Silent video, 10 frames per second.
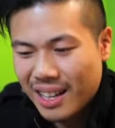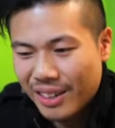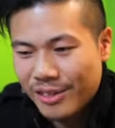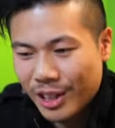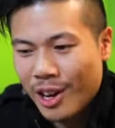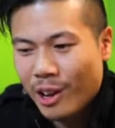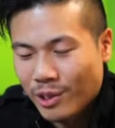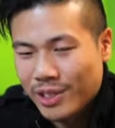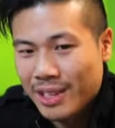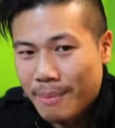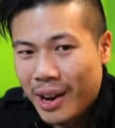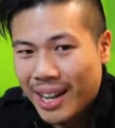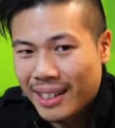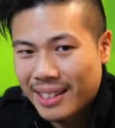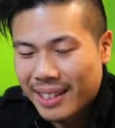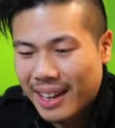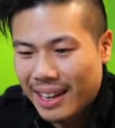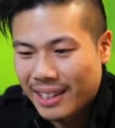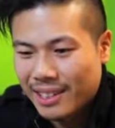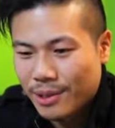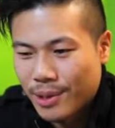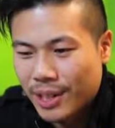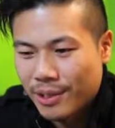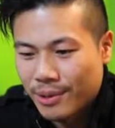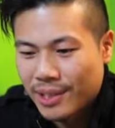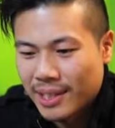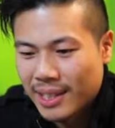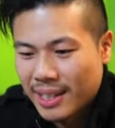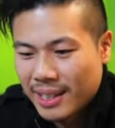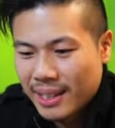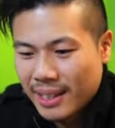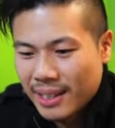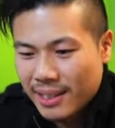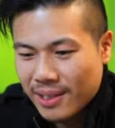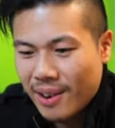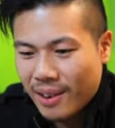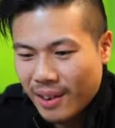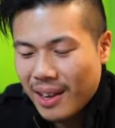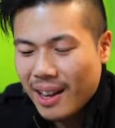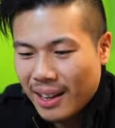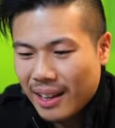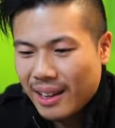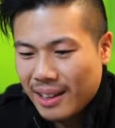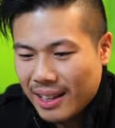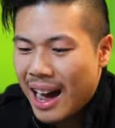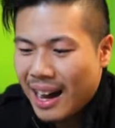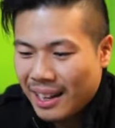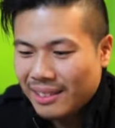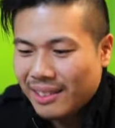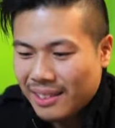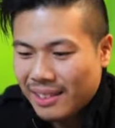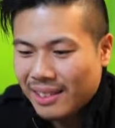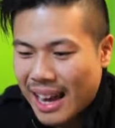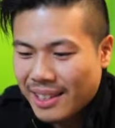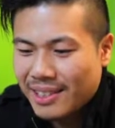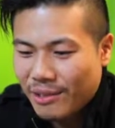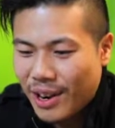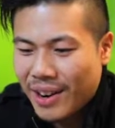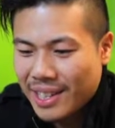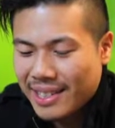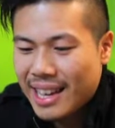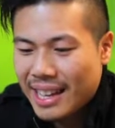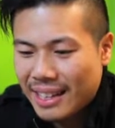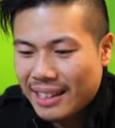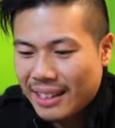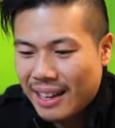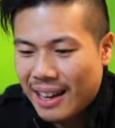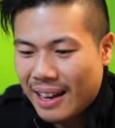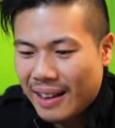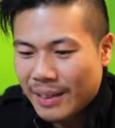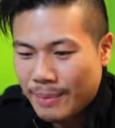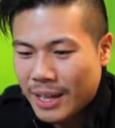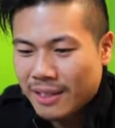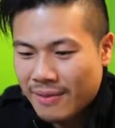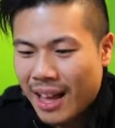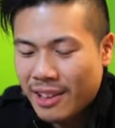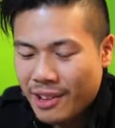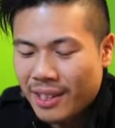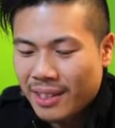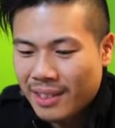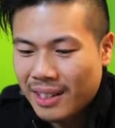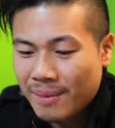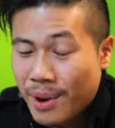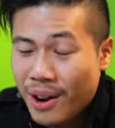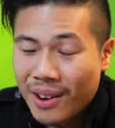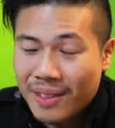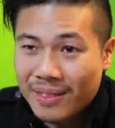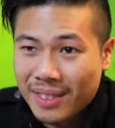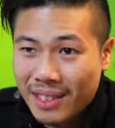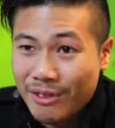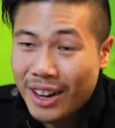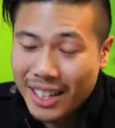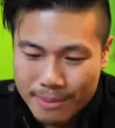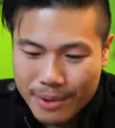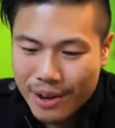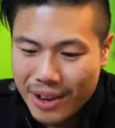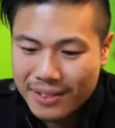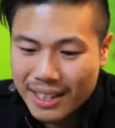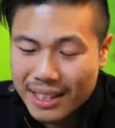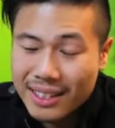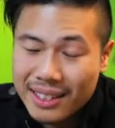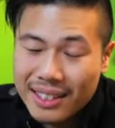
with goals in mind uh, to work towards. So yeah, that's where I see uh, the biggest value in, in programs, in funding programs like this.